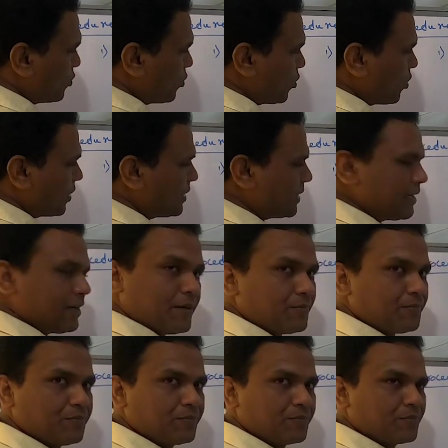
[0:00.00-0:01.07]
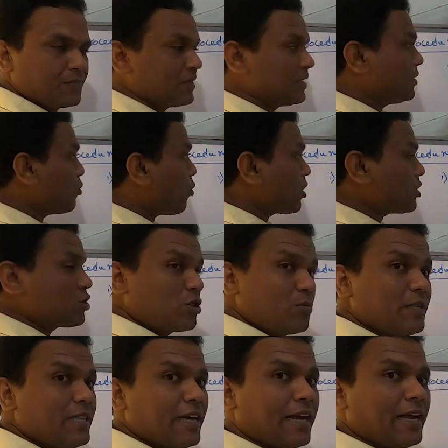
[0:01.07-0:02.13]
will go on here. What should
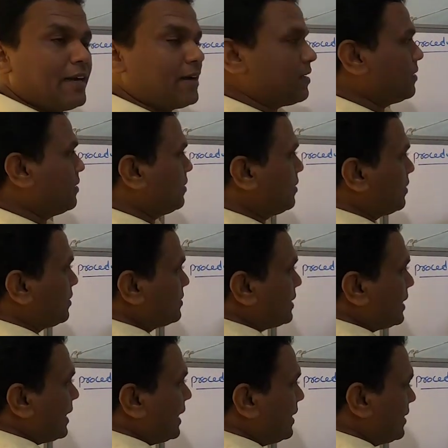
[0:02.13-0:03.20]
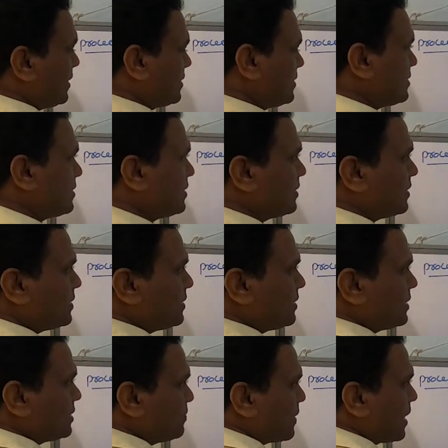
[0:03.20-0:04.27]
be the end? The end is
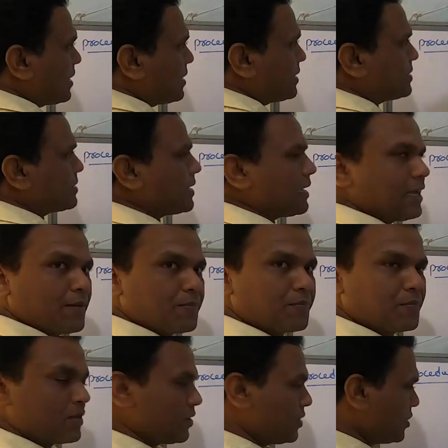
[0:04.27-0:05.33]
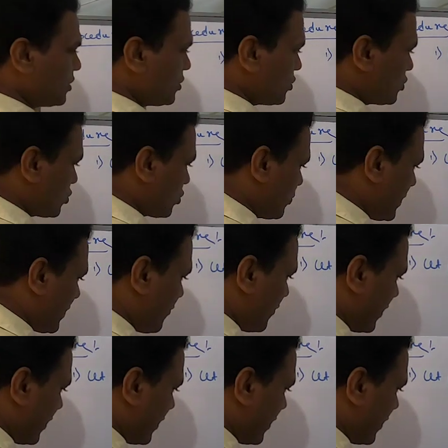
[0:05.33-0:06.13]
this matrix A should be